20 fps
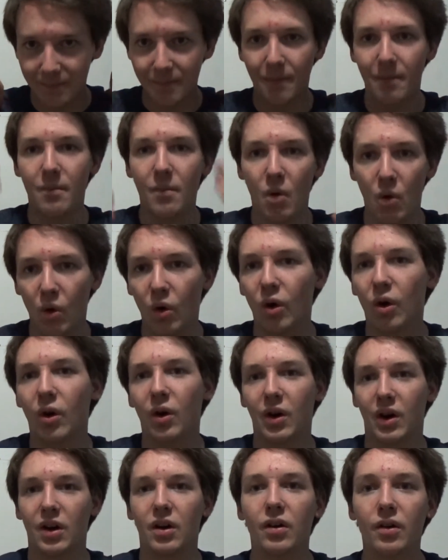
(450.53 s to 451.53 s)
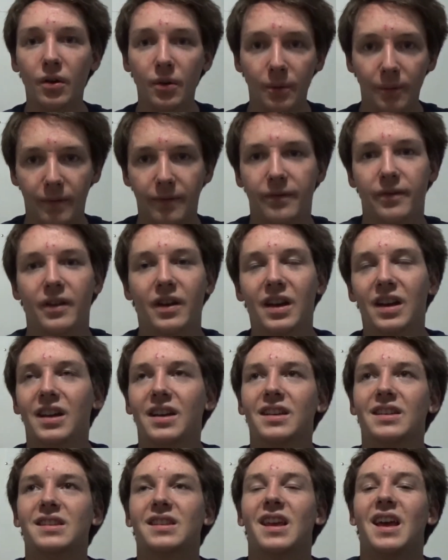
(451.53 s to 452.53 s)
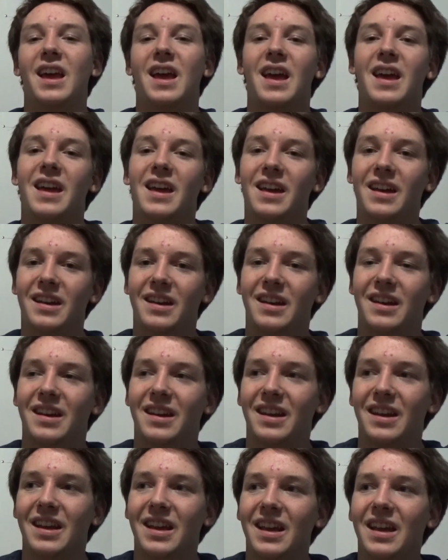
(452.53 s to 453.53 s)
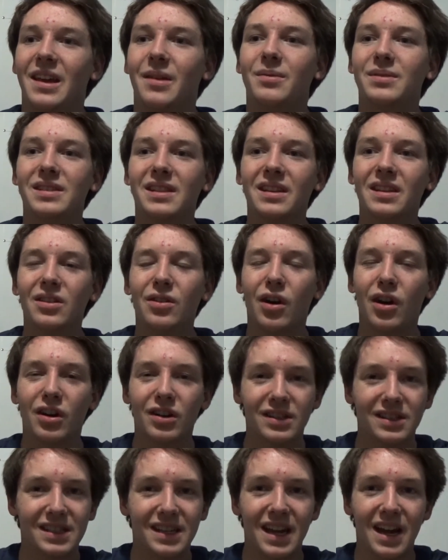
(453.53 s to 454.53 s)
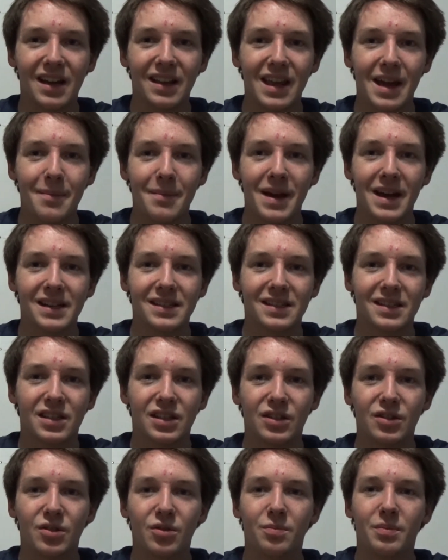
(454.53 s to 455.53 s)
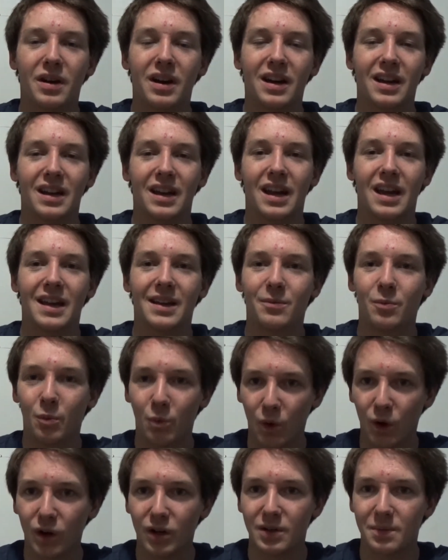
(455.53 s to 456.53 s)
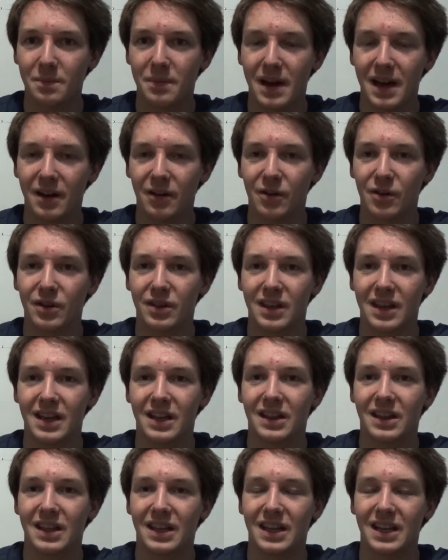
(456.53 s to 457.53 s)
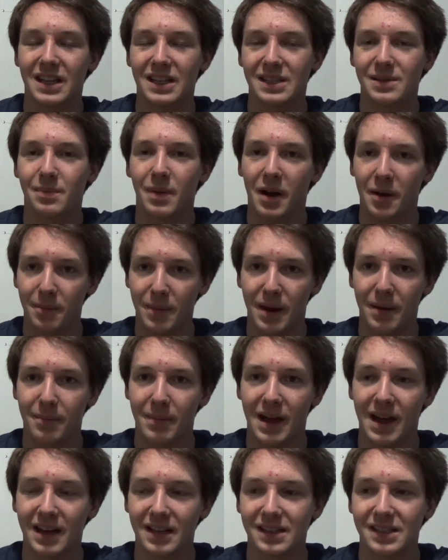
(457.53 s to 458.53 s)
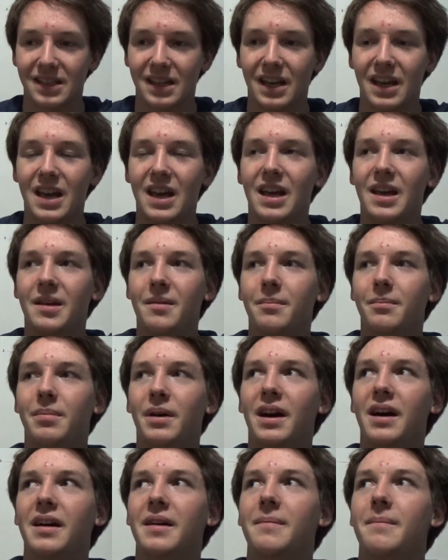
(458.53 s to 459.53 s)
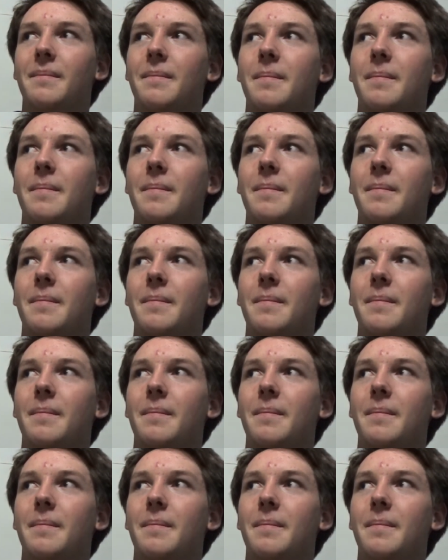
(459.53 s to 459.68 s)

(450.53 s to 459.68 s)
more oomph, and it was a little hard to see out that mask too, but it worked better than the uh, Spider-Man mask. But